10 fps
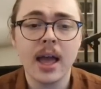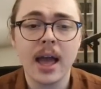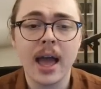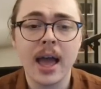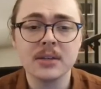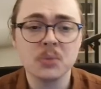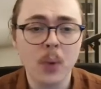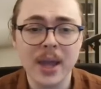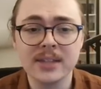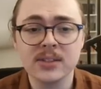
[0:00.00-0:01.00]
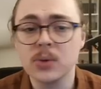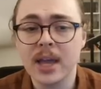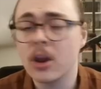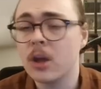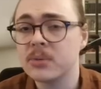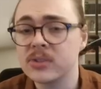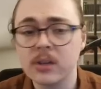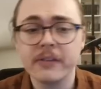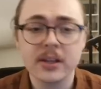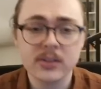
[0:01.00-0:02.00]
and wait until you get an open
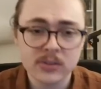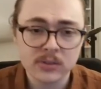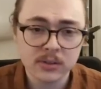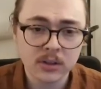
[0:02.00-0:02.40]
suffix.